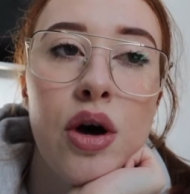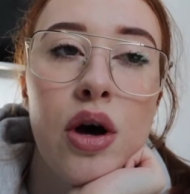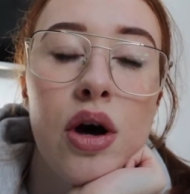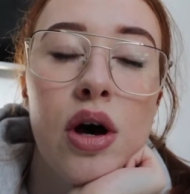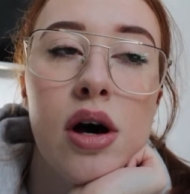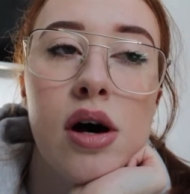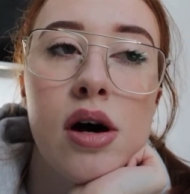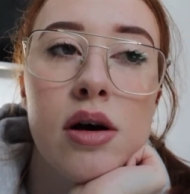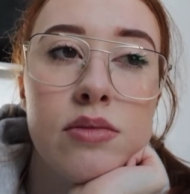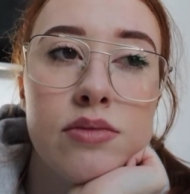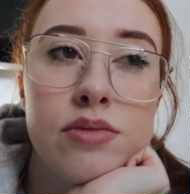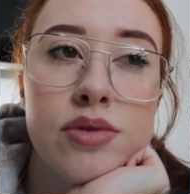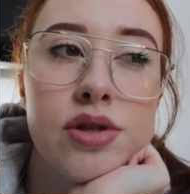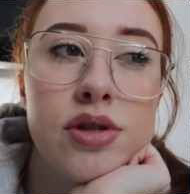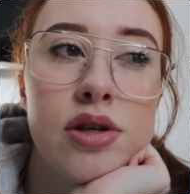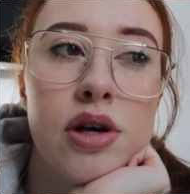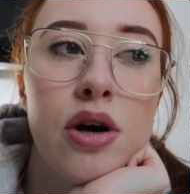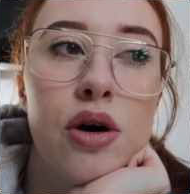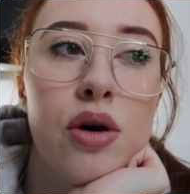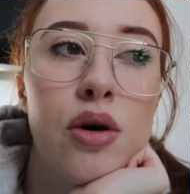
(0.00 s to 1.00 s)

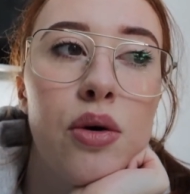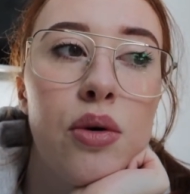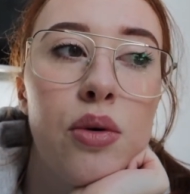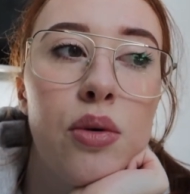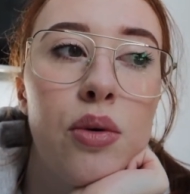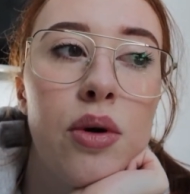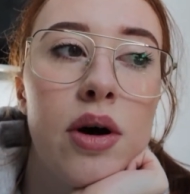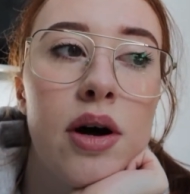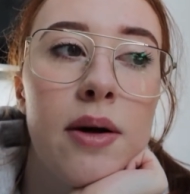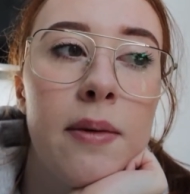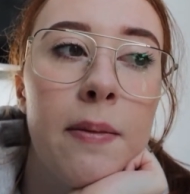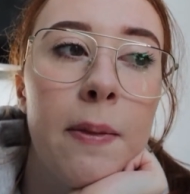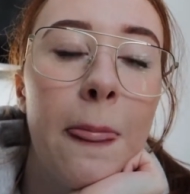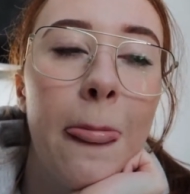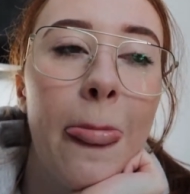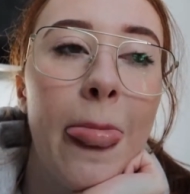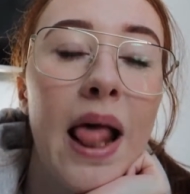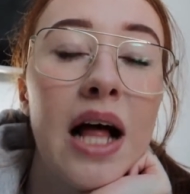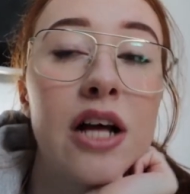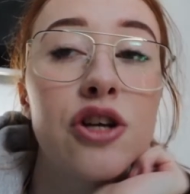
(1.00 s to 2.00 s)
So
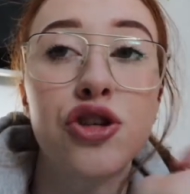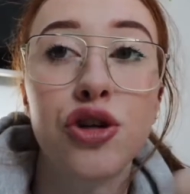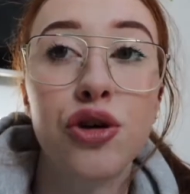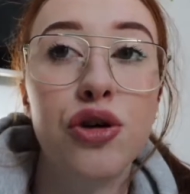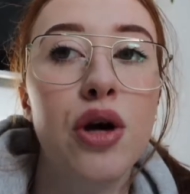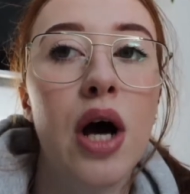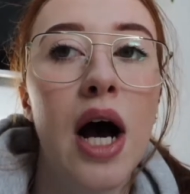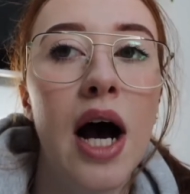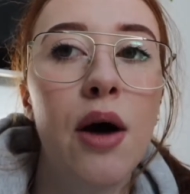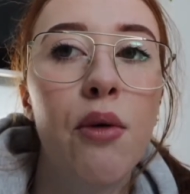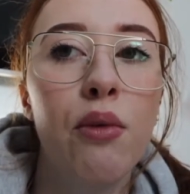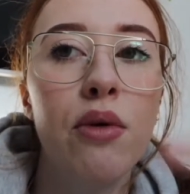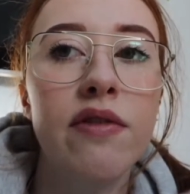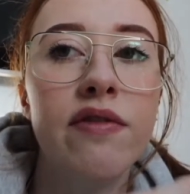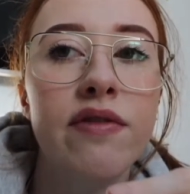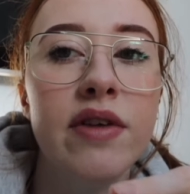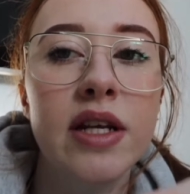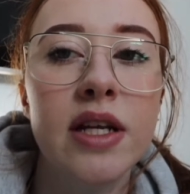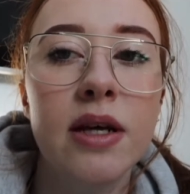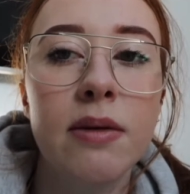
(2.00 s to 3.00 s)
I'll show you how we
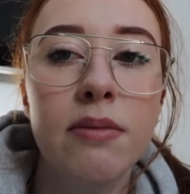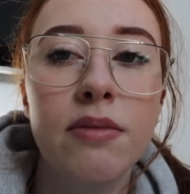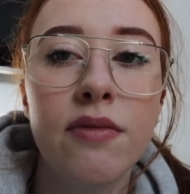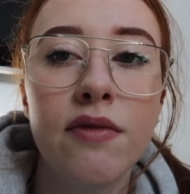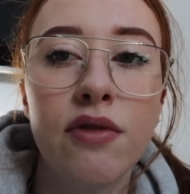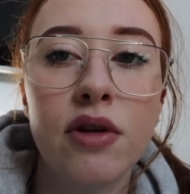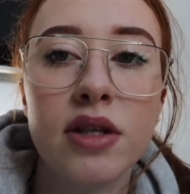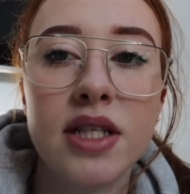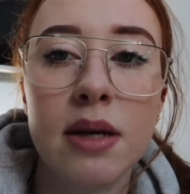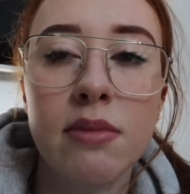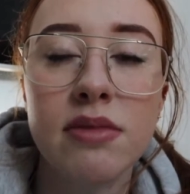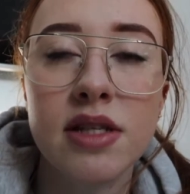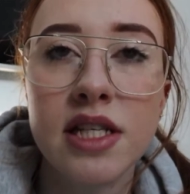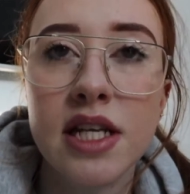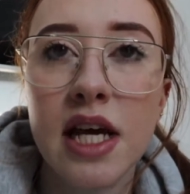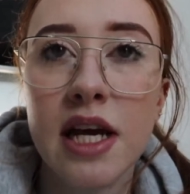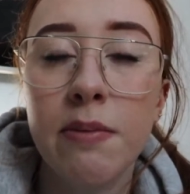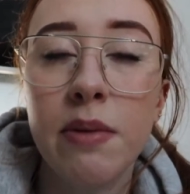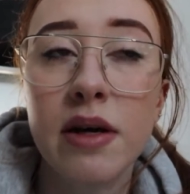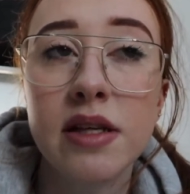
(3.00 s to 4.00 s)
feed him 4 times a
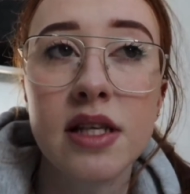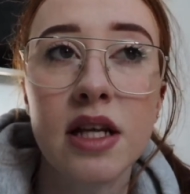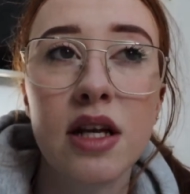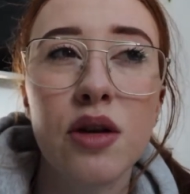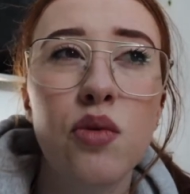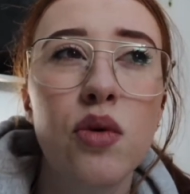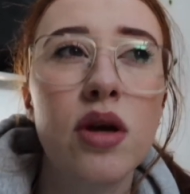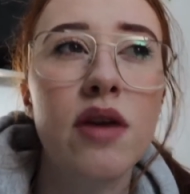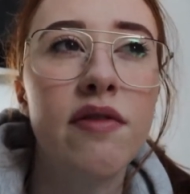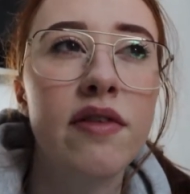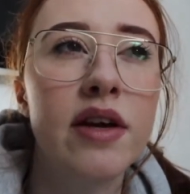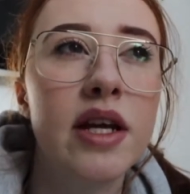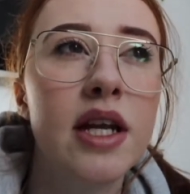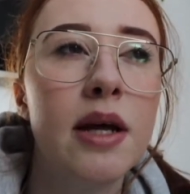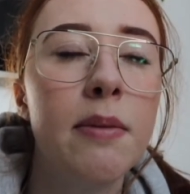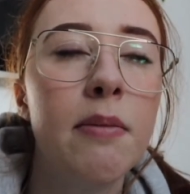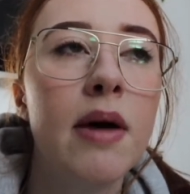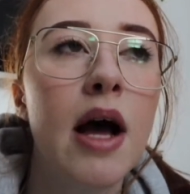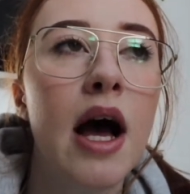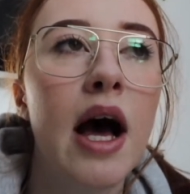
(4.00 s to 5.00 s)
day. Basically, we feed
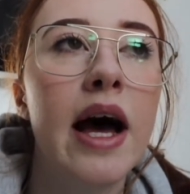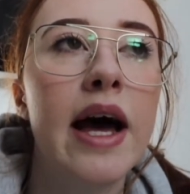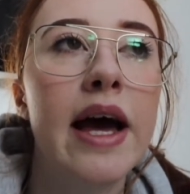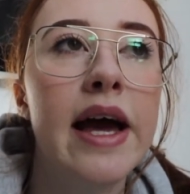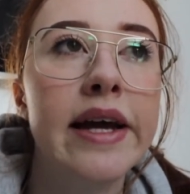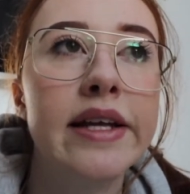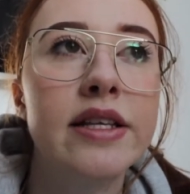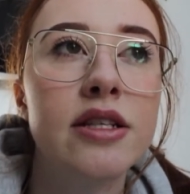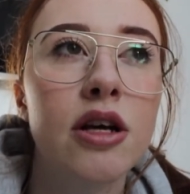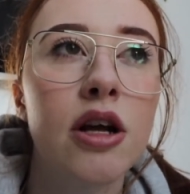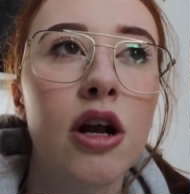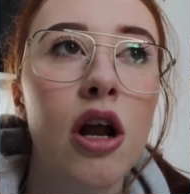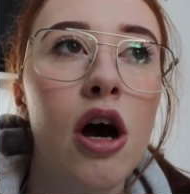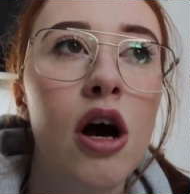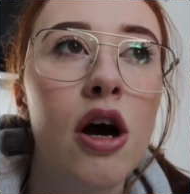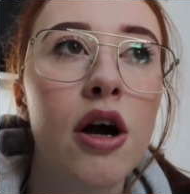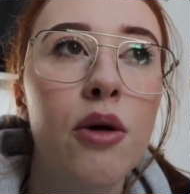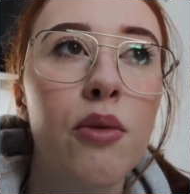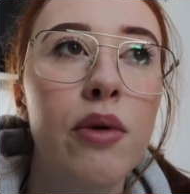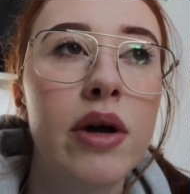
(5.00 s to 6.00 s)
him at 8
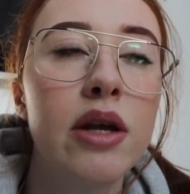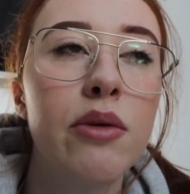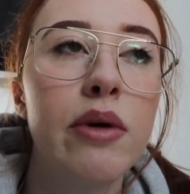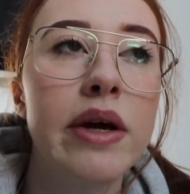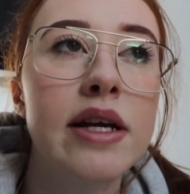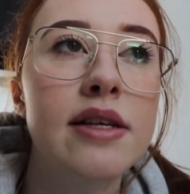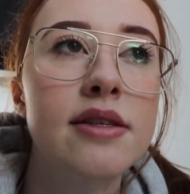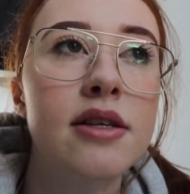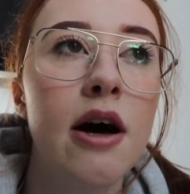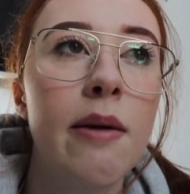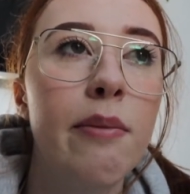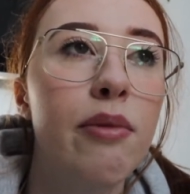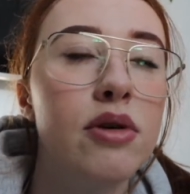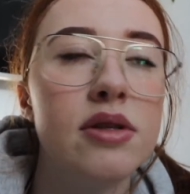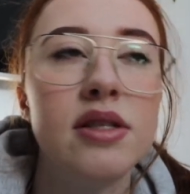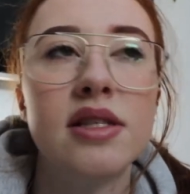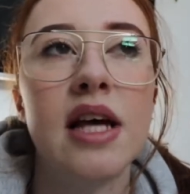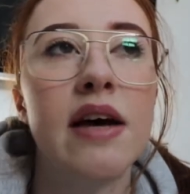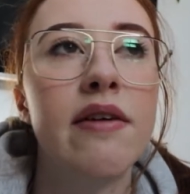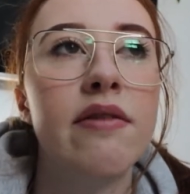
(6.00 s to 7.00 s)
o'clock when he wakes up, or
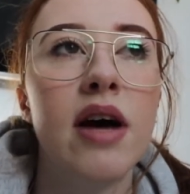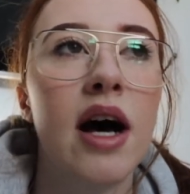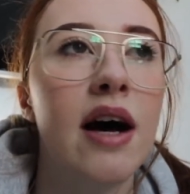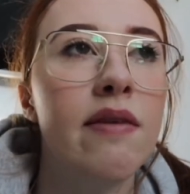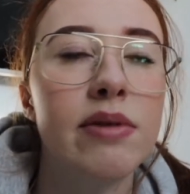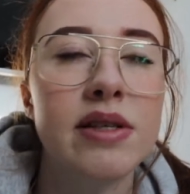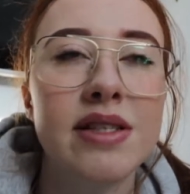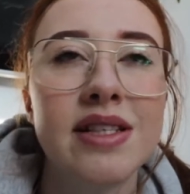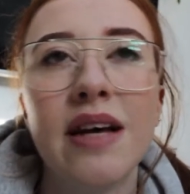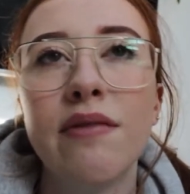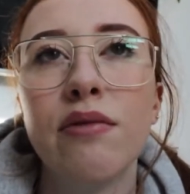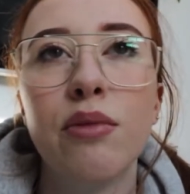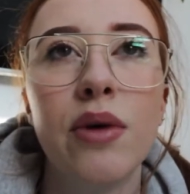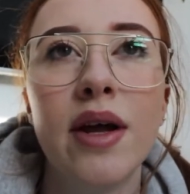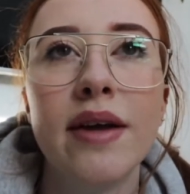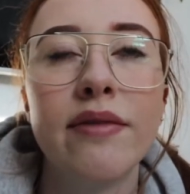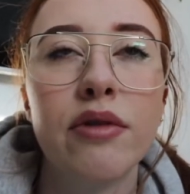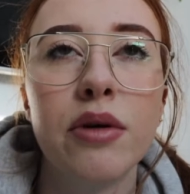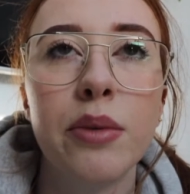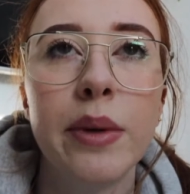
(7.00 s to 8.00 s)
7, half past 7,
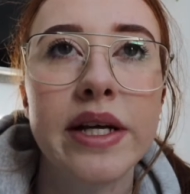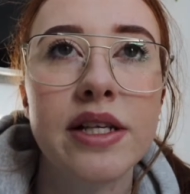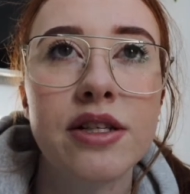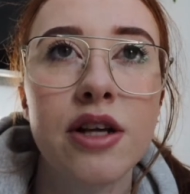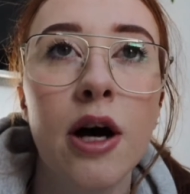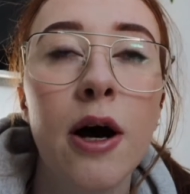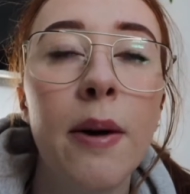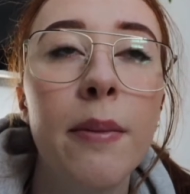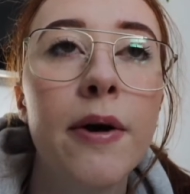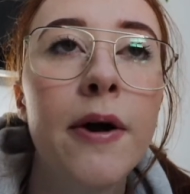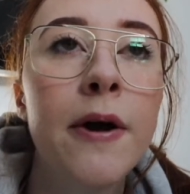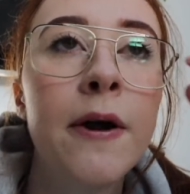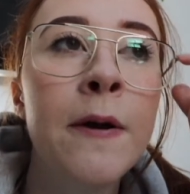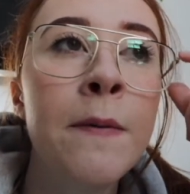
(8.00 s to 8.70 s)
whenever he wakes up.